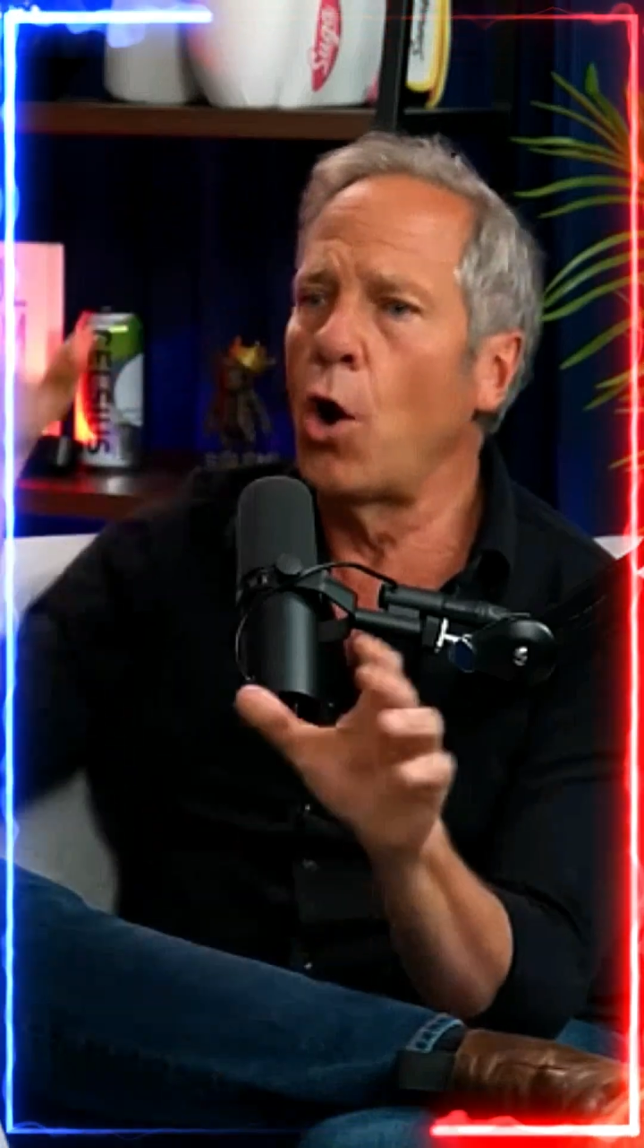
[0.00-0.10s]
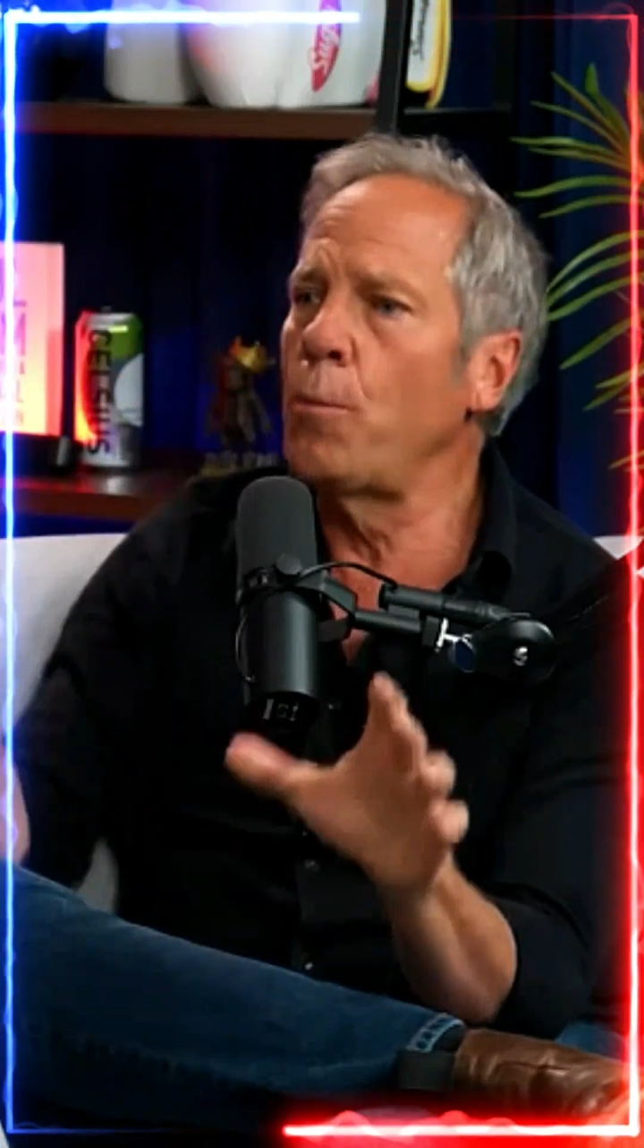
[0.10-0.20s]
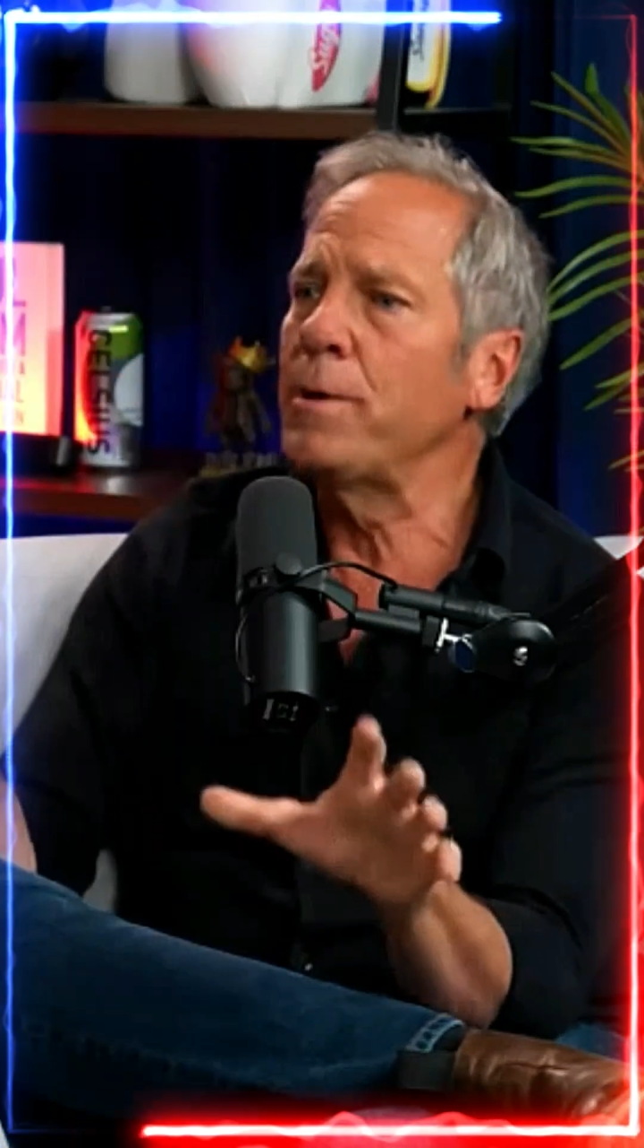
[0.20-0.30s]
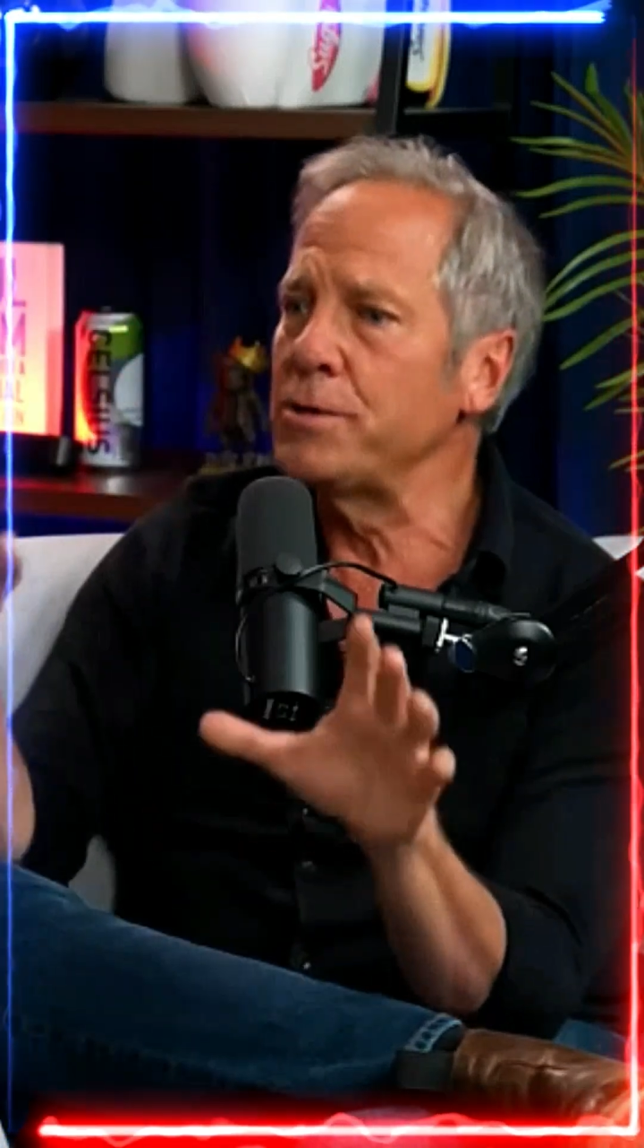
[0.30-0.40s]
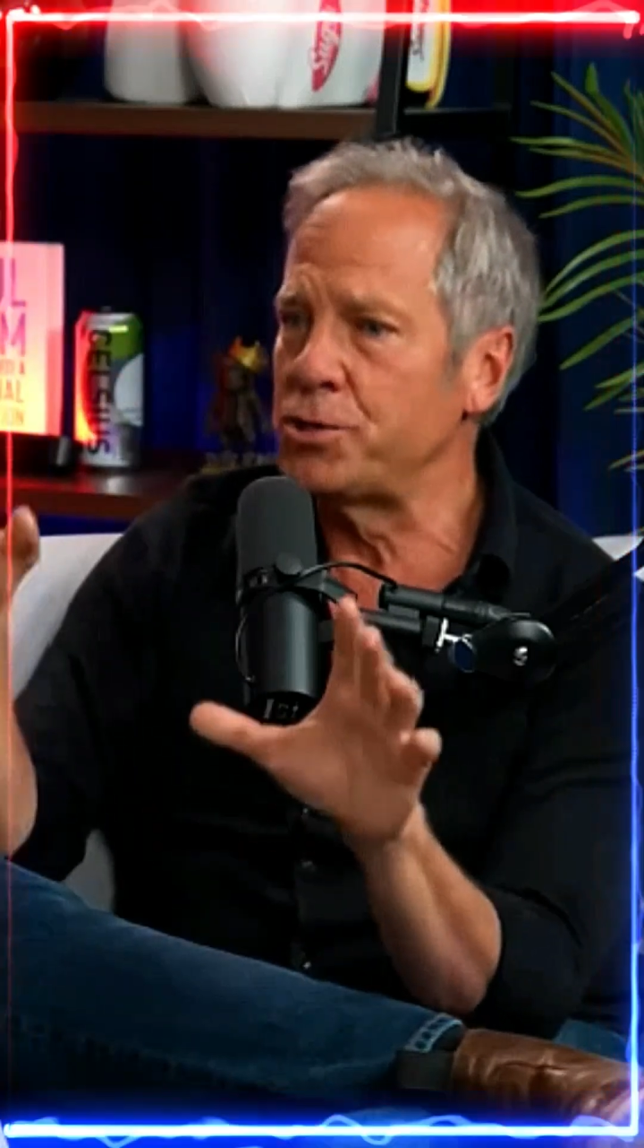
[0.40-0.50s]

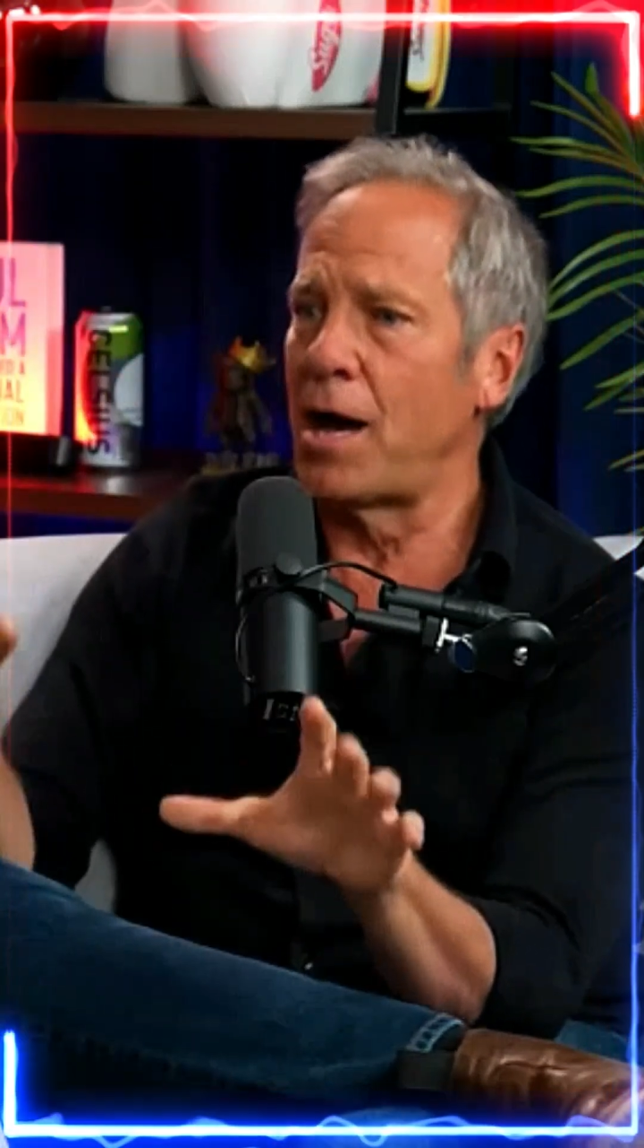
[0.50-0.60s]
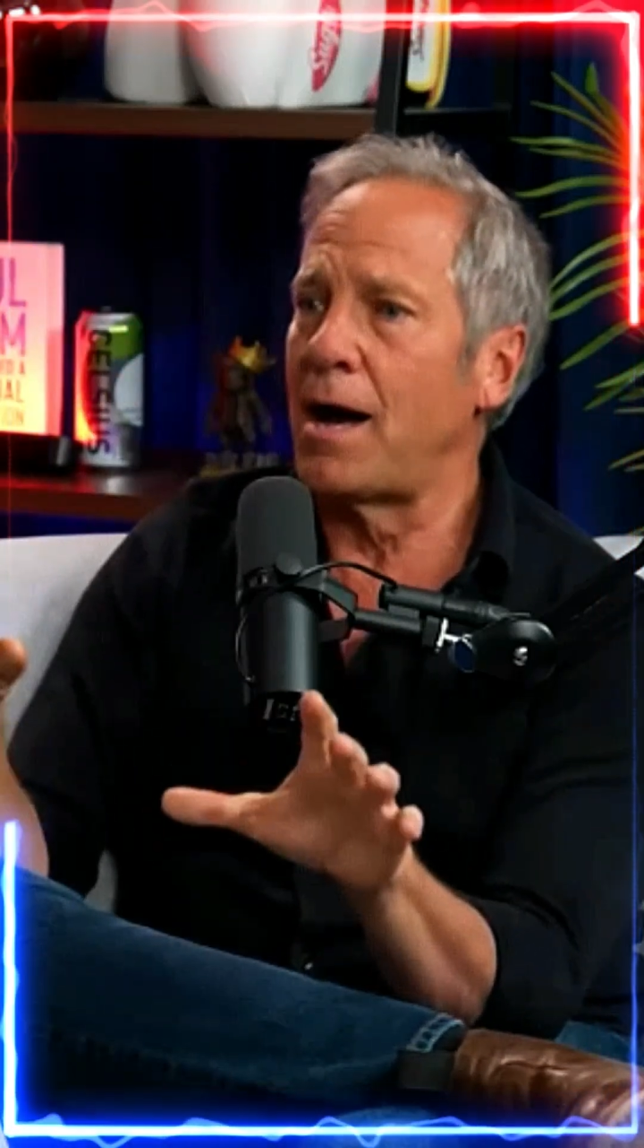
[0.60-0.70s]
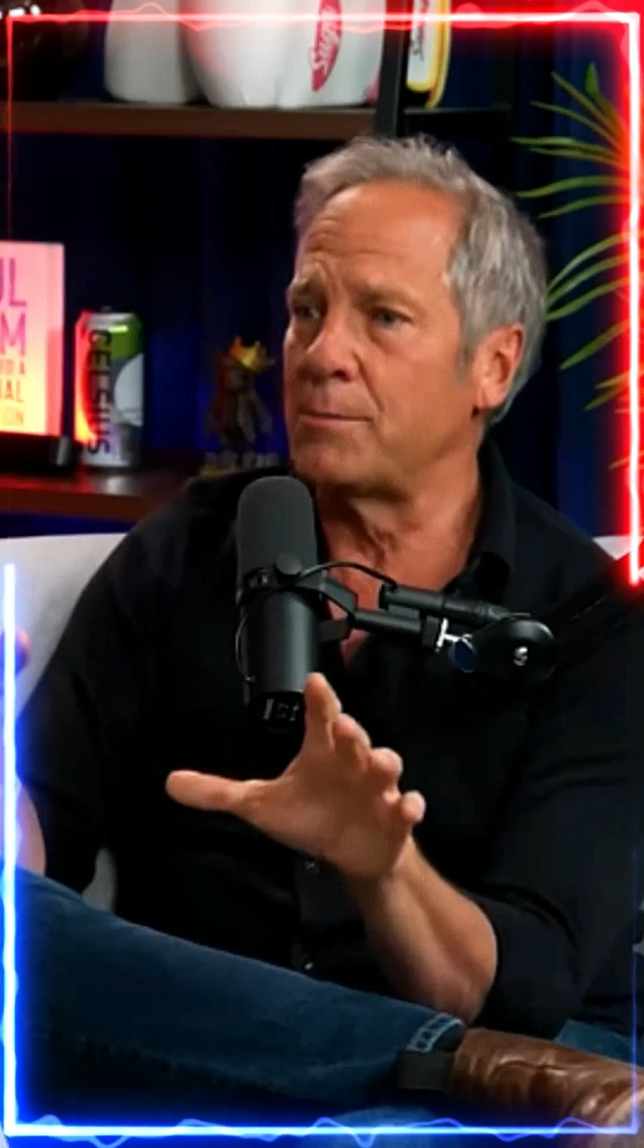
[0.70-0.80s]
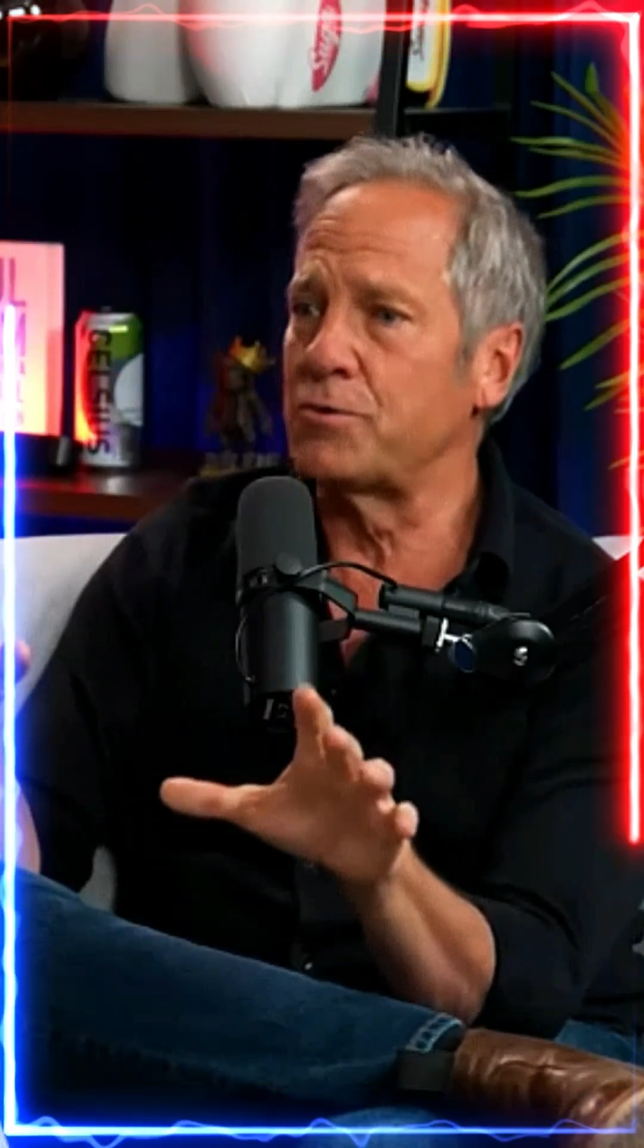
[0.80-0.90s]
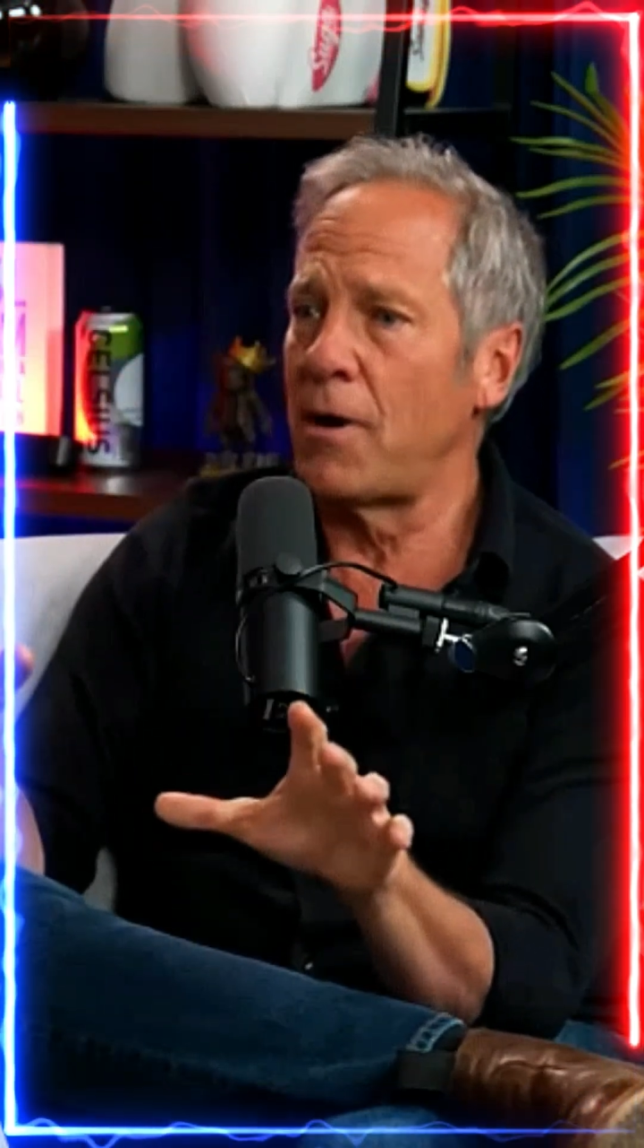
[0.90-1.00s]
open
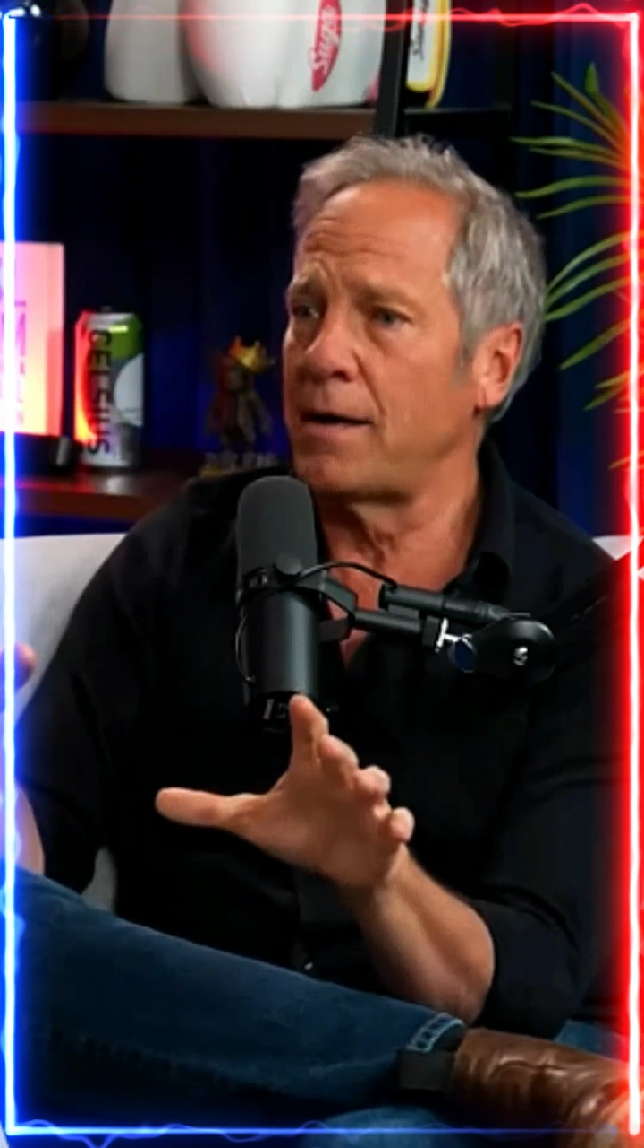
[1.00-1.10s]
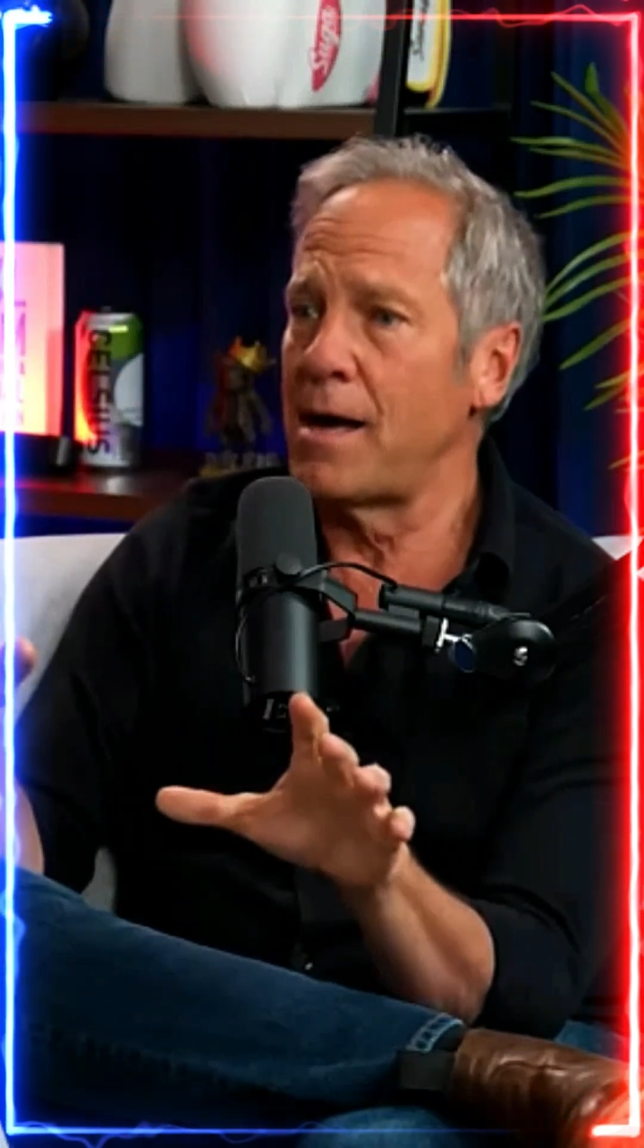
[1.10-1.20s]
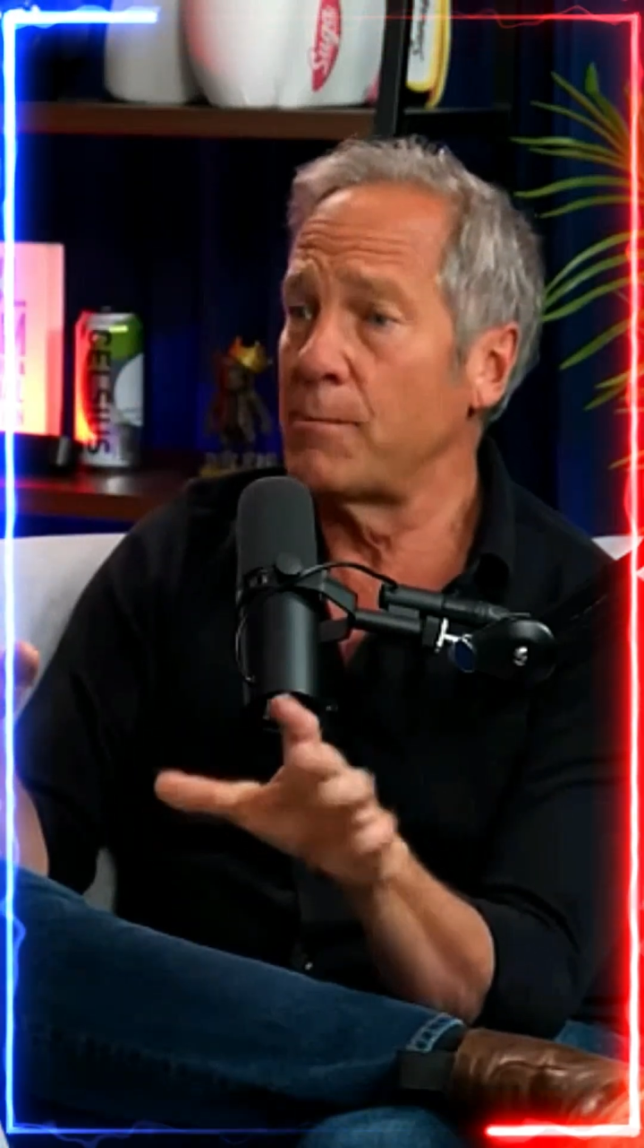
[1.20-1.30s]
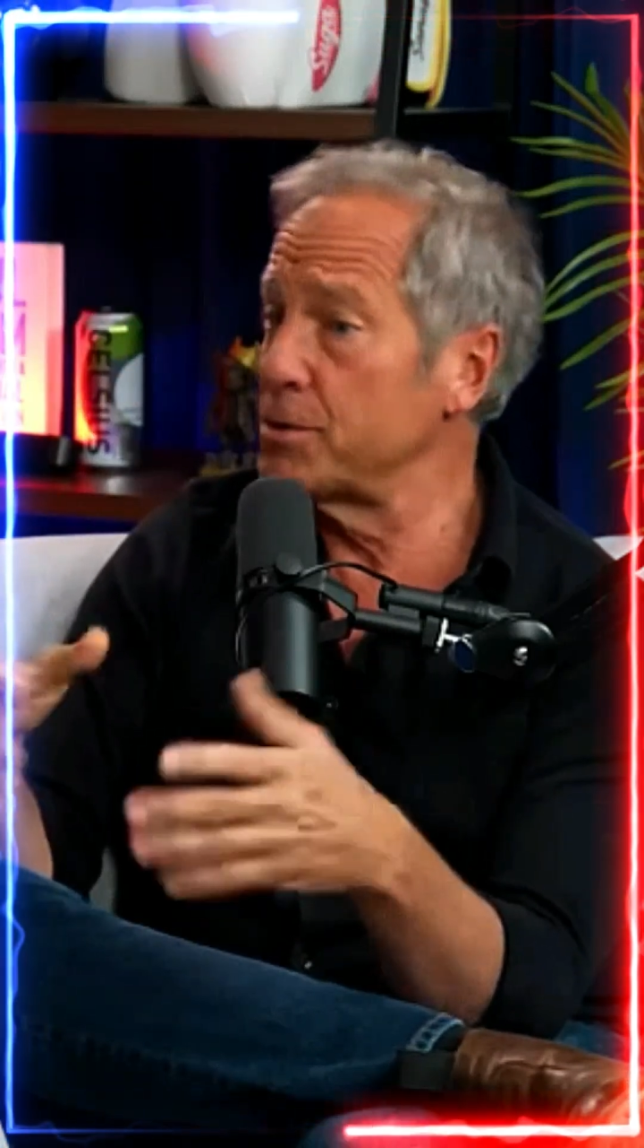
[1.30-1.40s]
jobs right now,